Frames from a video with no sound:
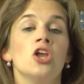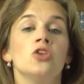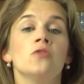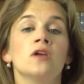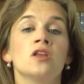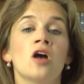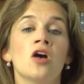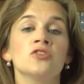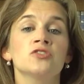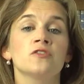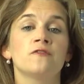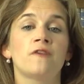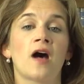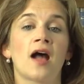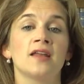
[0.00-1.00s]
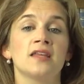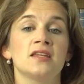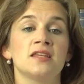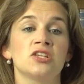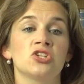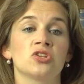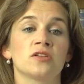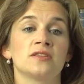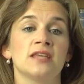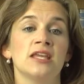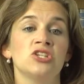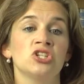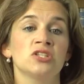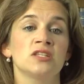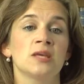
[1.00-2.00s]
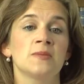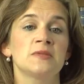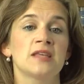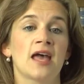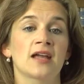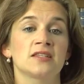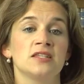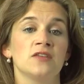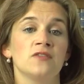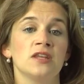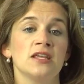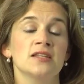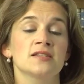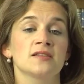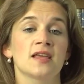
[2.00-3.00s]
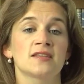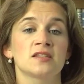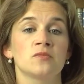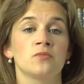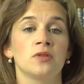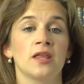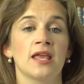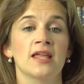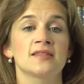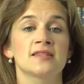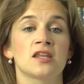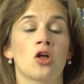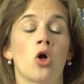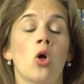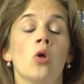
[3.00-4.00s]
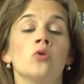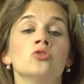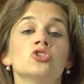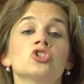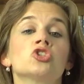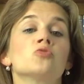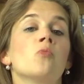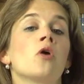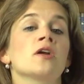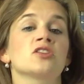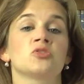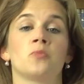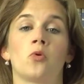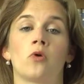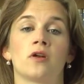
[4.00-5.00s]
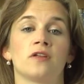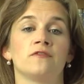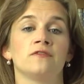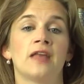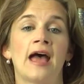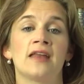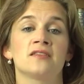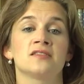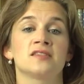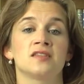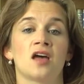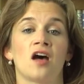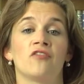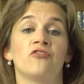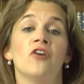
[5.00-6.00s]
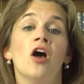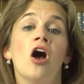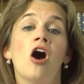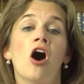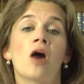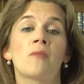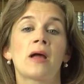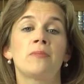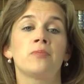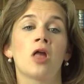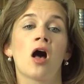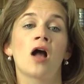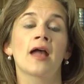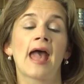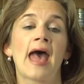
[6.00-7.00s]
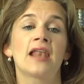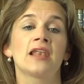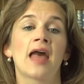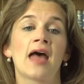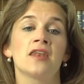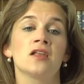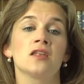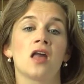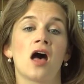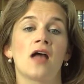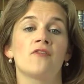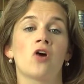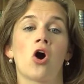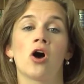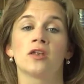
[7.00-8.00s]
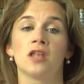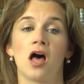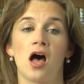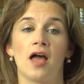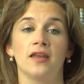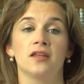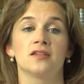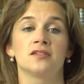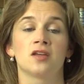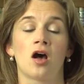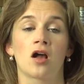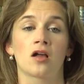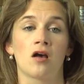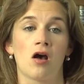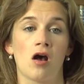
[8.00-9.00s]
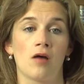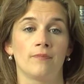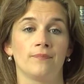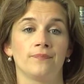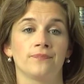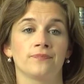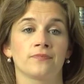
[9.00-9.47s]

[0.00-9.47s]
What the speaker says: You can also find additional teaching tips, activities, lesson plans, and a whole smorgasbord of Latin stuff on my blog at latinaliveonline.com.